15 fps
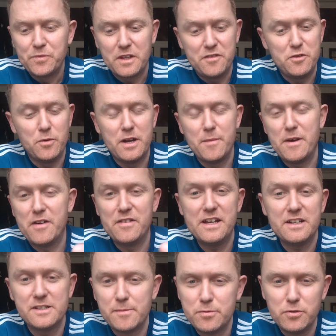If you want a bit of
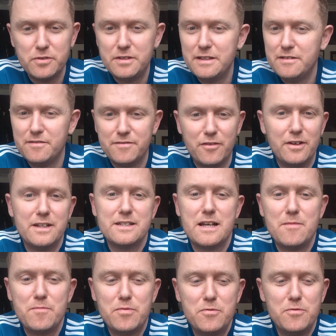extra protein, for
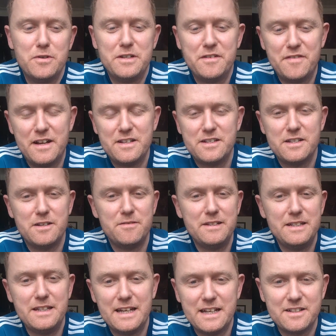example, and you fancy a
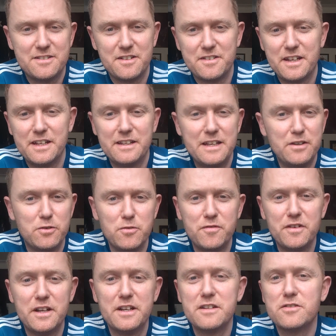wee extra thing, then go
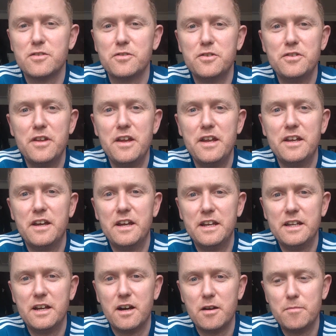for it, and it's not going to do
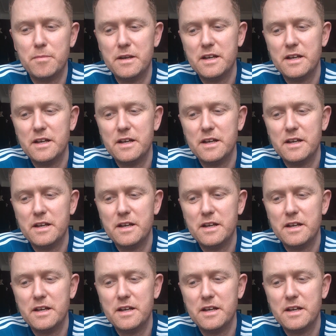any harm.